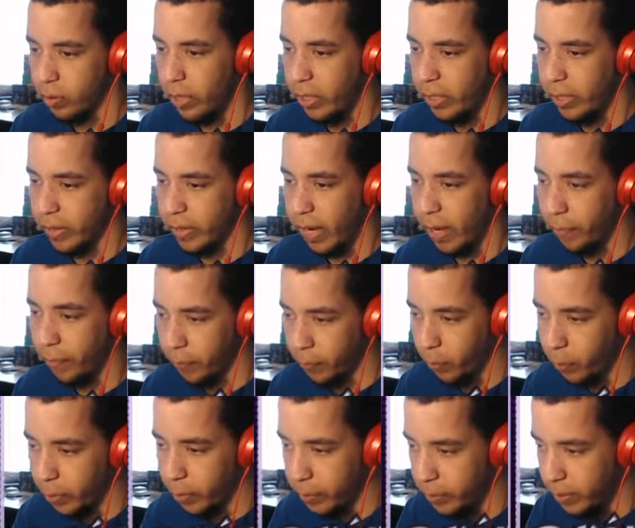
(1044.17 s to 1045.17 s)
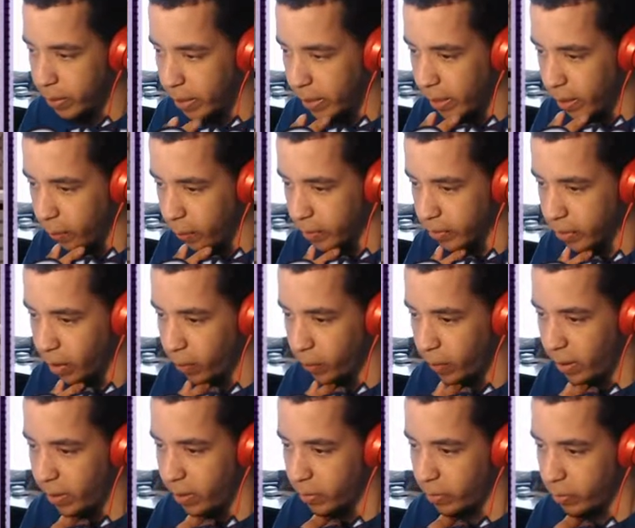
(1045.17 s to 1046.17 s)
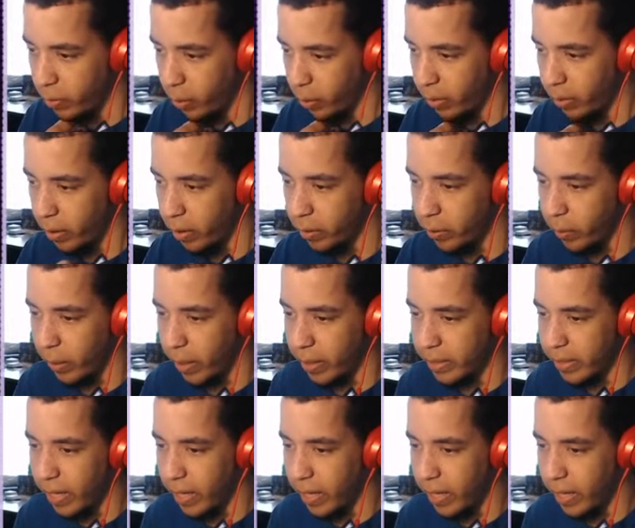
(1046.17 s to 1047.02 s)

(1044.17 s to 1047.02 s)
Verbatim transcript: Geez, half of North Obsidia was already destroyed in the earthquakes.